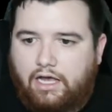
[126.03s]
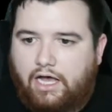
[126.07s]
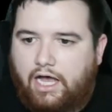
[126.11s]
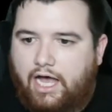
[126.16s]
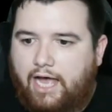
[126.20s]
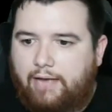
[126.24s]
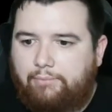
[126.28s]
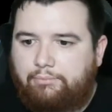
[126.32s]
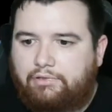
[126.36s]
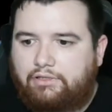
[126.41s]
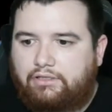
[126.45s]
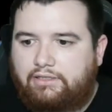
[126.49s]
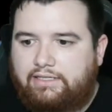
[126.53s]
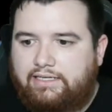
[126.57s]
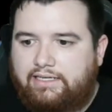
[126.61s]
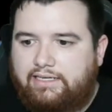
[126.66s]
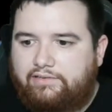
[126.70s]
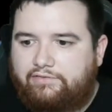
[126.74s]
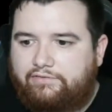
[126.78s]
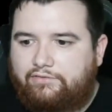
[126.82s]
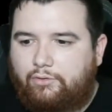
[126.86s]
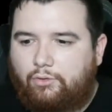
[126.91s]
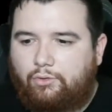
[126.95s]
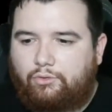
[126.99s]
I
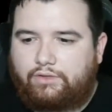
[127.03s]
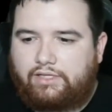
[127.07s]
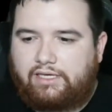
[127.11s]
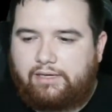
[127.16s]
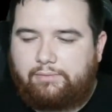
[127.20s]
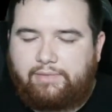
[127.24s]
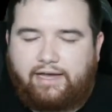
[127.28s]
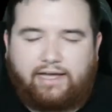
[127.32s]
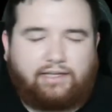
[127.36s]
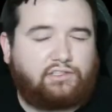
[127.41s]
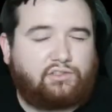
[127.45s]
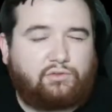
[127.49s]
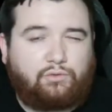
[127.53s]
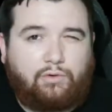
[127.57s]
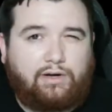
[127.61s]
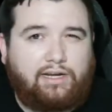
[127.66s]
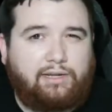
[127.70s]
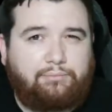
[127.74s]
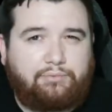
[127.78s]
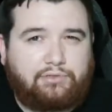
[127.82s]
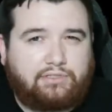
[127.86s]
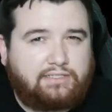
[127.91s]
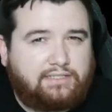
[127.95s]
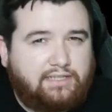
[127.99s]
believe only about
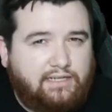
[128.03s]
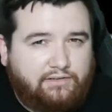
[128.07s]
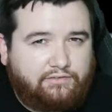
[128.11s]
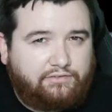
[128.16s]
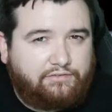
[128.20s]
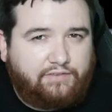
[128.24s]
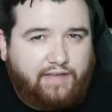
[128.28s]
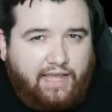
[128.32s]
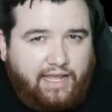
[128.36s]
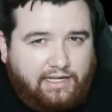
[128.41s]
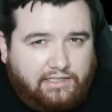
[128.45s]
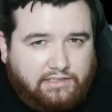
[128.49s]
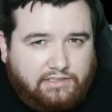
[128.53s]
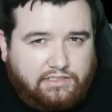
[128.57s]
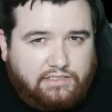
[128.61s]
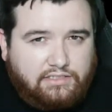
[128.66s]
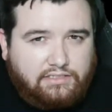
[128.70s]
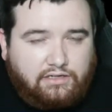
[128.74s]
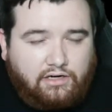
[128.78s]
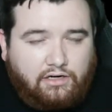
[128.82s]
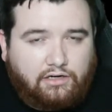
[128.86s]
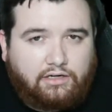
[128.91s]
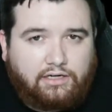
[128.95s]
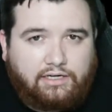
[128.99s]
20% of
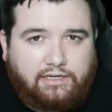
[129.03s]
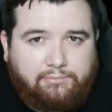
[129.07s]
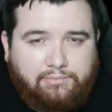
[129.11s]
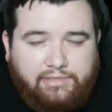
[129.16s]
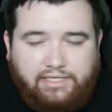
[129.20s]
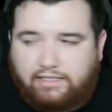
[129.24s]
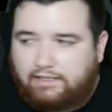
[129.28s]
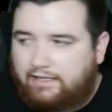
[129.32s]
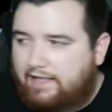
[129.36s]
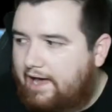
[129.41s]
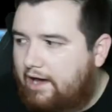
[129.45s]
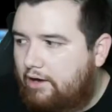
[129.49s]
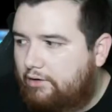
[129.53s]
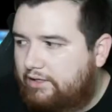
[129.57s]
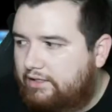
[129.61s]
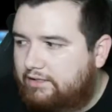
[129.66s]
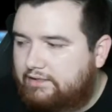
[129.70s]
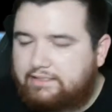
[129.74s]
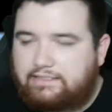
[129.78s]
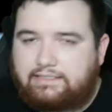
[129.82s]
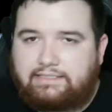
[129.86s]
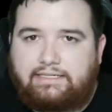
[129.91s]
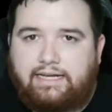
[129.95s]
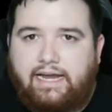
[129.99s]
fans are going to be allowed in
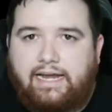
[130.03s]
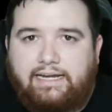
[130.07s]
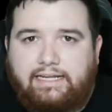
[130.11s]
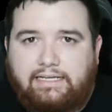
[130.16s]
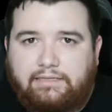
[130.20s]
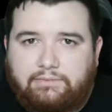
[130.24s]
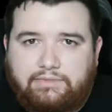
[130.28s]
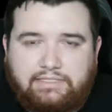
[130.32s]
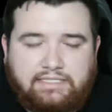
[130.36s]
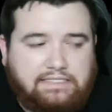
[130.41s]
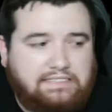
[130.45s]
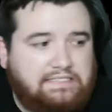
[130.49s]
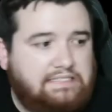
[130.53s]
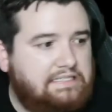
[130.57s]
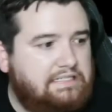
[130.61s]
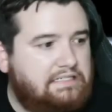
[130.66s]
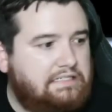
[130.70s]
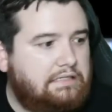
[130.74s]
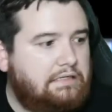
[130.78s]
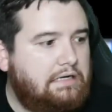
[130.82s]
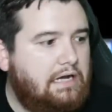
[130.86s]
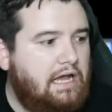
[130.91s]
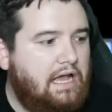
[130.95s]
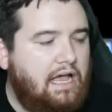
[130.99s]
the stadiums this
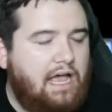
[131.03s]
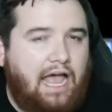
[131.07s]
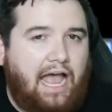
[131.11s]
year.